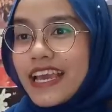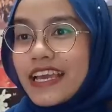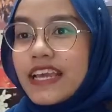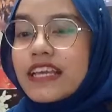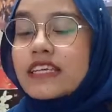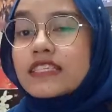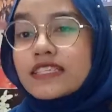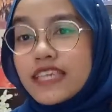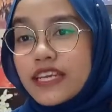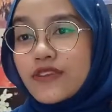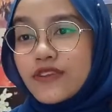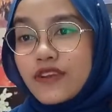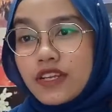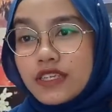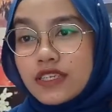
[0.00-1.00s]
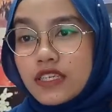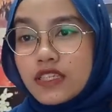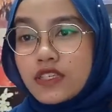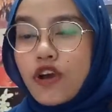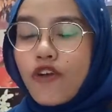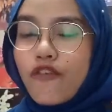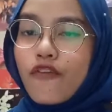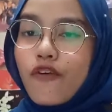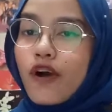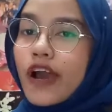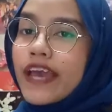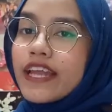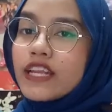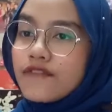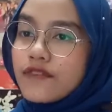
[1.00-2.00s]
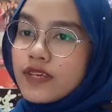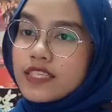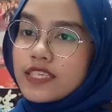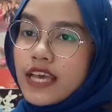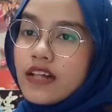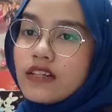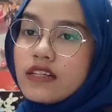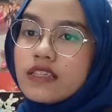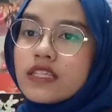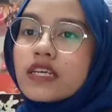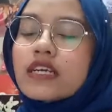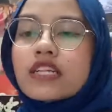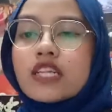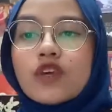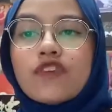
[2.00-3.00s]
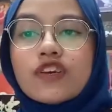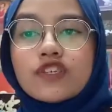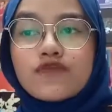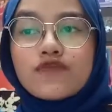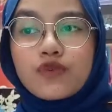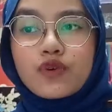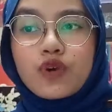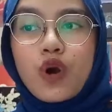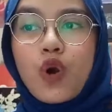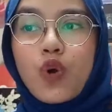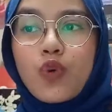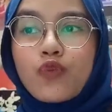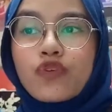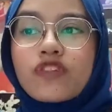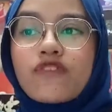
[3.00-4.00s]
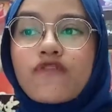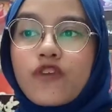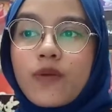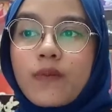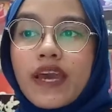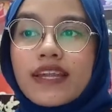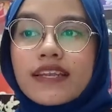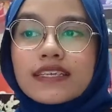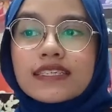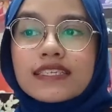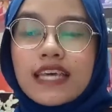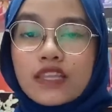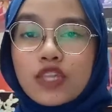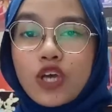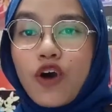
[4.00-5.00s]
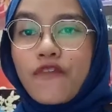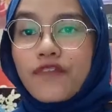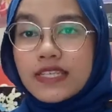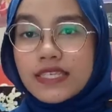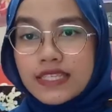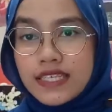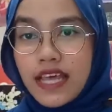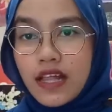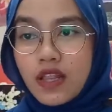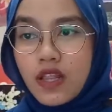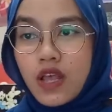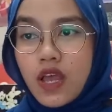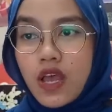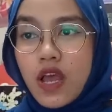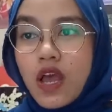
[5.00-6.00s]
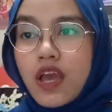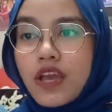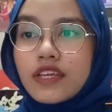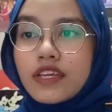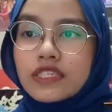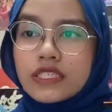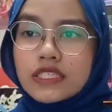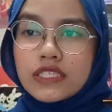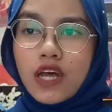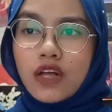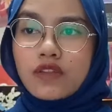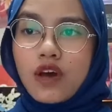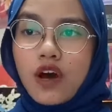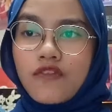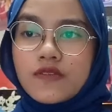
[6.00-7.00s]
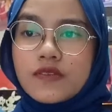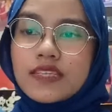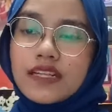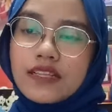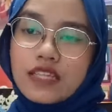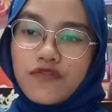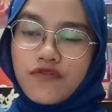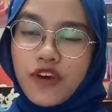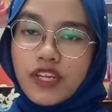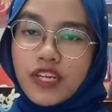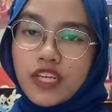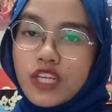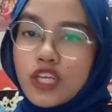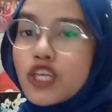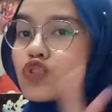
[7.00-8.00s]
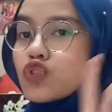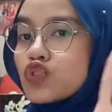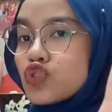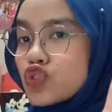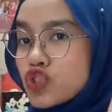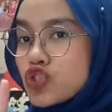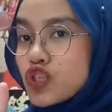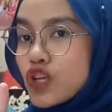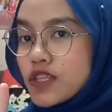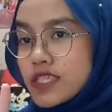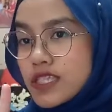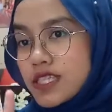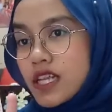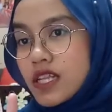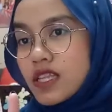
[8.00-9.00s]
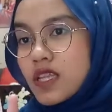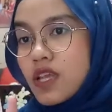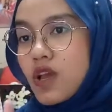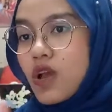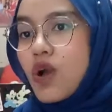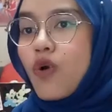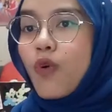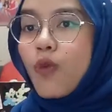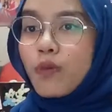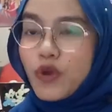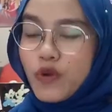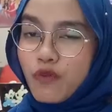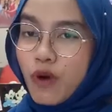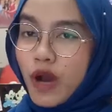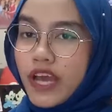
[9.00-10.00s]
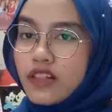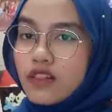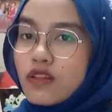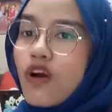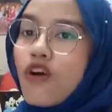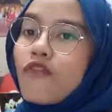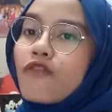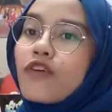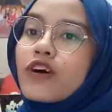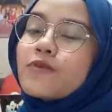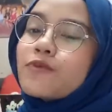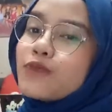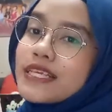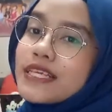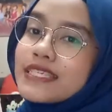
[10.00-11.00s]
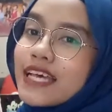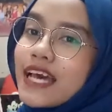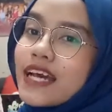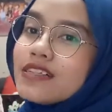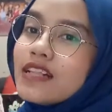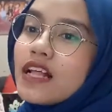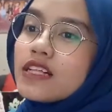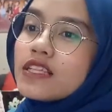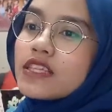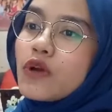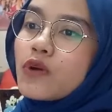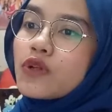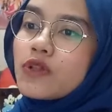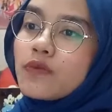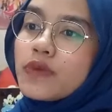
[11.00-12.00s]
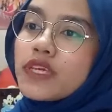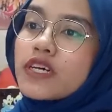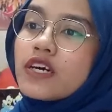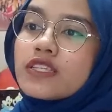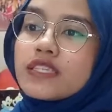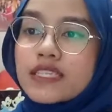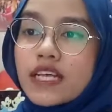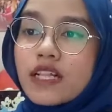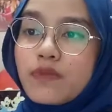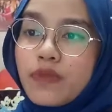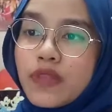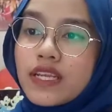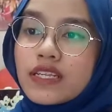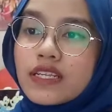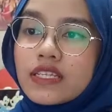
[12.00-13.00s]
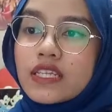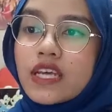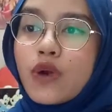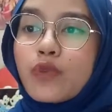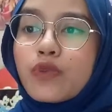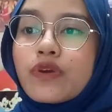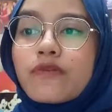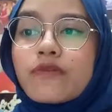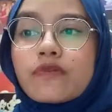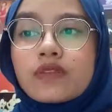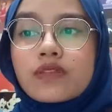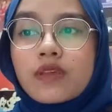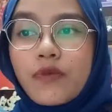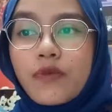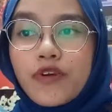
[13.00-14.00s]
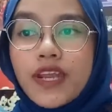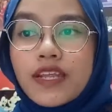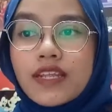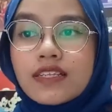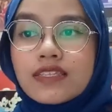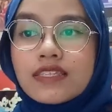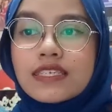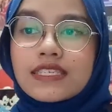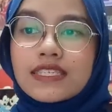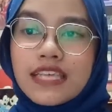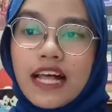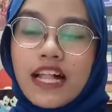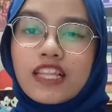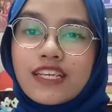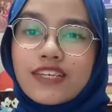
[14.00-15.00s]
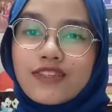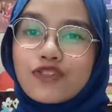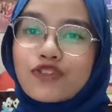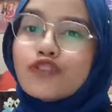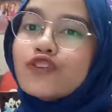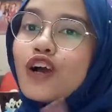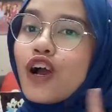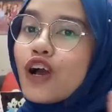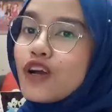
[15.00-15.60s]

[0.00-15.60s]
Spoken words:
in cytokinesis, for animal cell, the cleavage furrow will form at the center of the cell, in result of cell divided into two daughter cells. Meanwhile, for the plant cell, there will be a cell plate that will separate the cell into